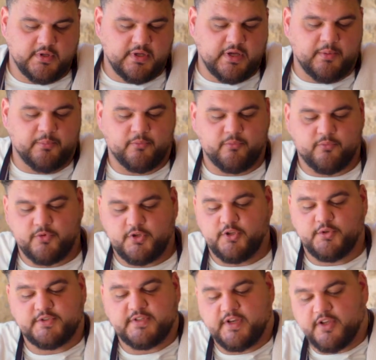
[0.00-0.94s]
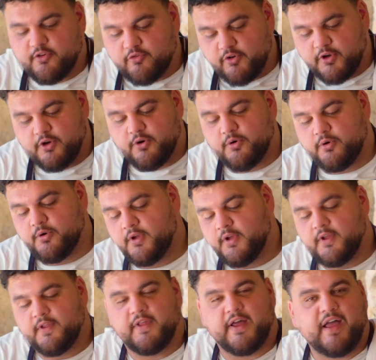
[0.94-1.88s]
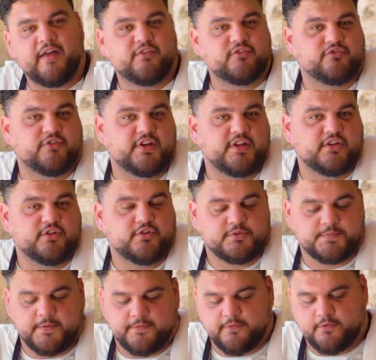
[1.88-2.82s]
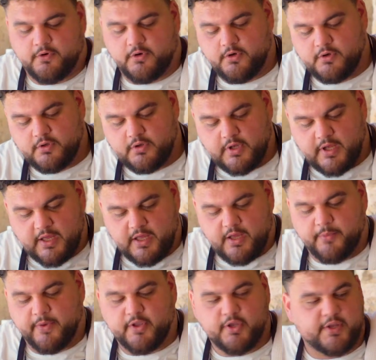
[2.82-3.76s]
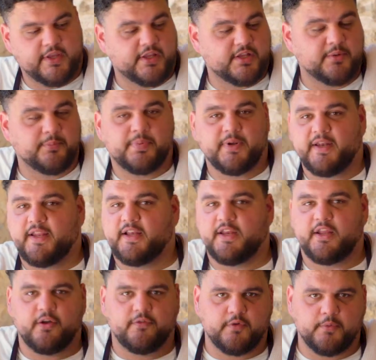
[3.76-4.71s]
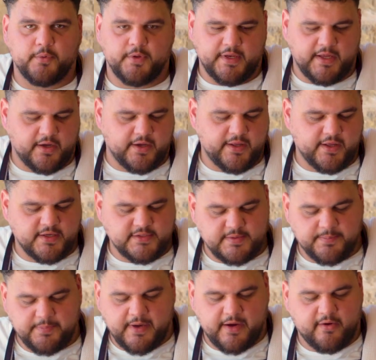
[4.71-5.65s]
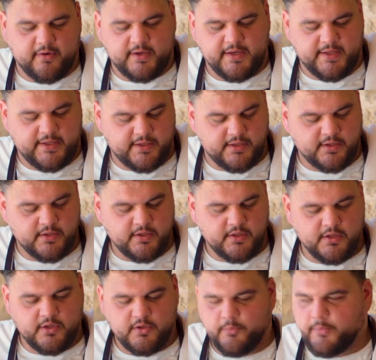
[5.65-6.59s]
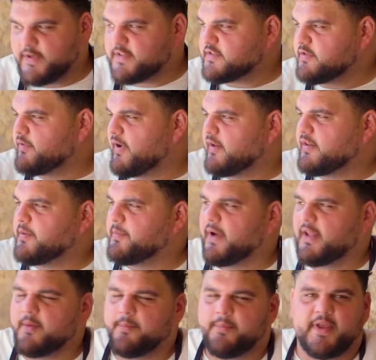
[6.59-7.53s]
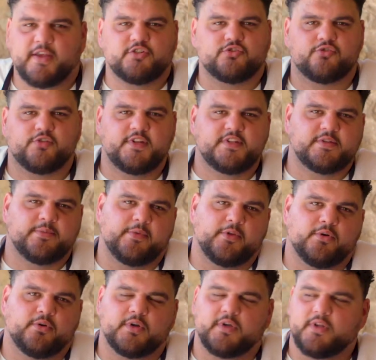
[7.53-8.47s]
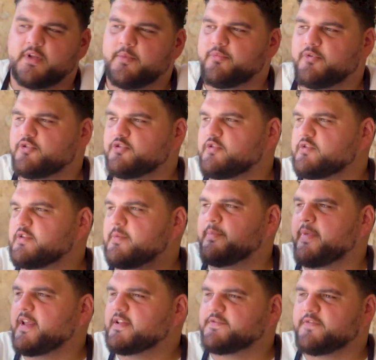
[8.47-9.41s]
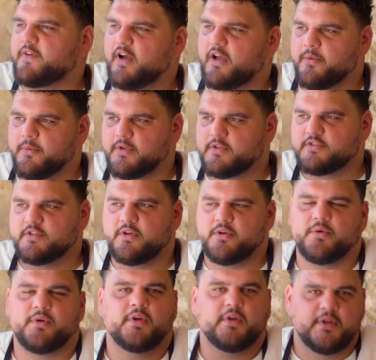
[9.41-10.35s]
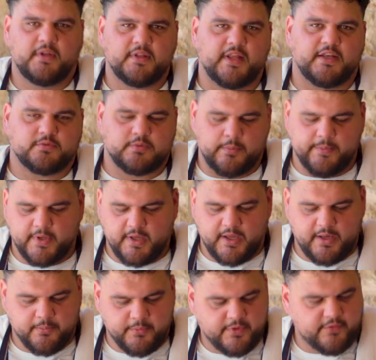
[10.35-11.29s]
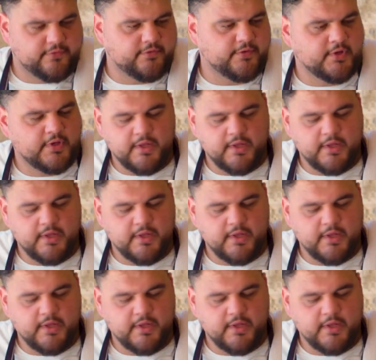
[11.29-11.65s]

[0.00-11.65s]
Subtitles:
I'm using a grill that I haven't really used before. We're cooking completely over wood out here because apparently we're surrounded by the best trees in Mallorca that produce the best firewood, so that's what we're going with.